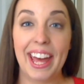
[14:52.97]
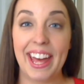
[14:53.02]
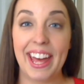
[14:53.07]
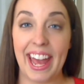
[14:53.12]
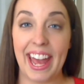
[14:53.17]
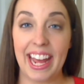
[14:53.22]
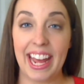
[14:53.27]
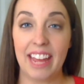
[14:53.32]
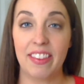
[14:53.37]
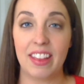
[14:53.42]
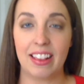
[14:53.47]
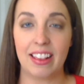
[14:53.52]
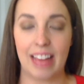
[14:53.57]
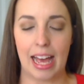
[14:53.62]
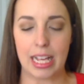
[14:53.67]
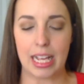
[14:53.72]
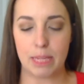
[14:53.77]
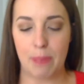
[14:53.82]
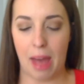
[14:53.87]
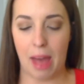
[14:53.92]
And the
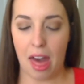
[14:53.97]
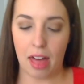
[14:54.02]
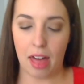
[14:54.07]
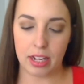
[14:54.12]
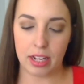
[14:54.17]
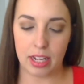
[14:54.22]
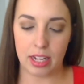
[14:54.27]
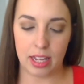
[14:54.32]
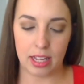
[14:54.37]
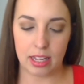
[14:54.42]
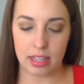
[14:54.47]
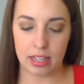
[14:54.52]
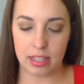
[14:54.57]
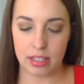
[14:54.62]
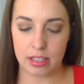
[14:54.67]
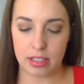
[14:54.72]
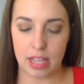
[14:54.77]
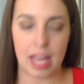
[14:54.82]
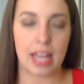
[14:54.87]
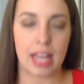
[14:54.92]
last palette
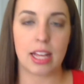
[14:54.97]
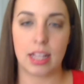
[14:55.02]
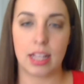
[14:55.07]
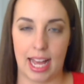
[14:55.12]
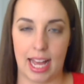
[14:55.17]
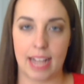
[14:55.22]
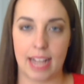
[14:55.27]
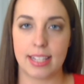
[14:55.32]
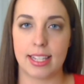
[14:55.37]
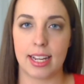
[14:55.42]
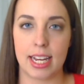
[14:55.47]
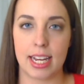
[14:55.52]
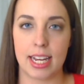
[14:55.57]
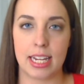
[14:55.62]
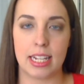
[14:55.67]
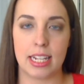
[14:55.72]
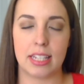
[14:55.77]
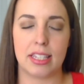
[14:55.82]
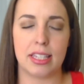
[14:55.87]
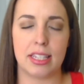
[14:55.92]
is a classic. It
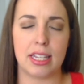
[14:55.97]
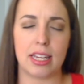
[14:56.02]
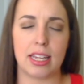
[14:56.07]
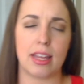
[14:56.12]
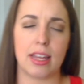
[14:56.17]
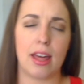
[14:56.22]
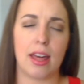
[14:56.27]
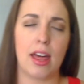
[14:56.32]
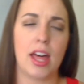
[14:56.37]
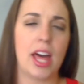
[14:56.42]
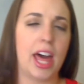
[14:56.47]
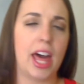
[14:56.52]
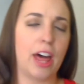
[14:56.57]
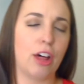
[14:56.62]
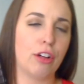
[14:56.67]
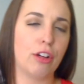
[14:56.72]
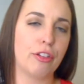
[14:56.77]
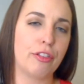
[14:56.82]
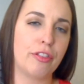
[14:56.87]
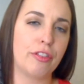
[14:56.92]
is the
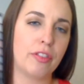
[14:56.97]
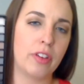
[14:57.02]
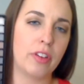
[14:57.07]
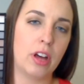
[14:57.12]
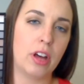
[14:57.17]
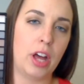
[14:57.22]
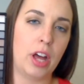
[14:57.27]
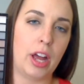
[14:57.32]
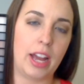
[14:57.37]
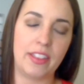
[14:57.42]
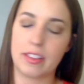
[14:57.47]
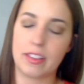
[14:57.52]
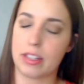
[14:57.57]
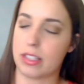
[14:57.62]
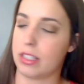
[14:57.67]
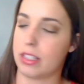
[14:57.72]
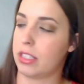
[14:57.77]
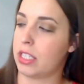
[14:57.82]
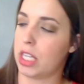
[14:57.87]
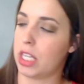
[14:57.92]
e.l.f. I think this
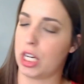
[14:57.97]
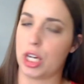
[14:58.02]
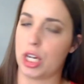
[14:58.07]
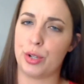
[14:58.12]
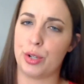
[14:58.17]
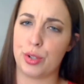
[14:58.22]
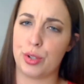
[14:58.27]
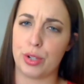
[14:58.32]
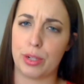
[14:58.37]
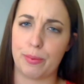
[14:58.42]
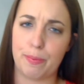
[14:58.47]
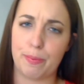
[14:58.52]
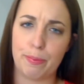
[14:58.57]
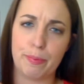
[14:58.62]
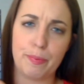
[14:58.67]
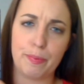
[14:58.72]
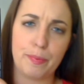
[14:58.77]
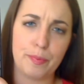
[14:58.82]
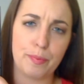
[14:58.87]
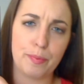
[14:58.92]
is the 100
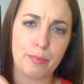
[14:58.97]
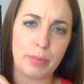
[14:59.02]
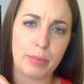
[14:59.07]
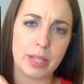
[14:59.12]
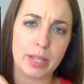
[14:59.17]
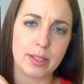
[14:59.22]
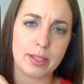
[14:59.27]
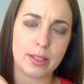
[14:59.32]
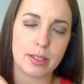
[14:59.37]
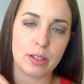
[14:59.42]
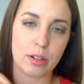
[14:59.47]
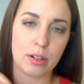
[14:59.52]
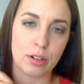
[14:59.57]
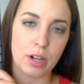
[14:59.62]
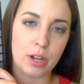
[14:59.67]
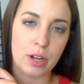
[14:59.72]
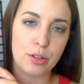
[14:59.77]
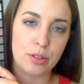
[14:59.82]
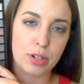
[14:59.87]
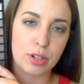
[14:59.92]
piece or
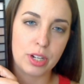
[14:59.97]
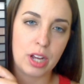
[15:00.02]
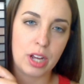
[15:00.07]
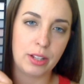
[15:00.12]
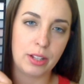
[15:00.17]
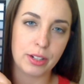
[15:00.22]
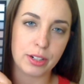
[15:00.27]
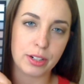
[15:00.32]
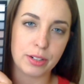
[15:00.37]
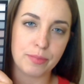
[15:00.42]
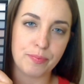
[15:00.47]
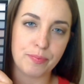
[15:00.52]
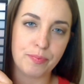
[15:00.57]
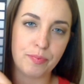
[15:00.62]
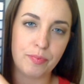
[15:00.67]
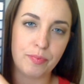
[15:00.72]
100 color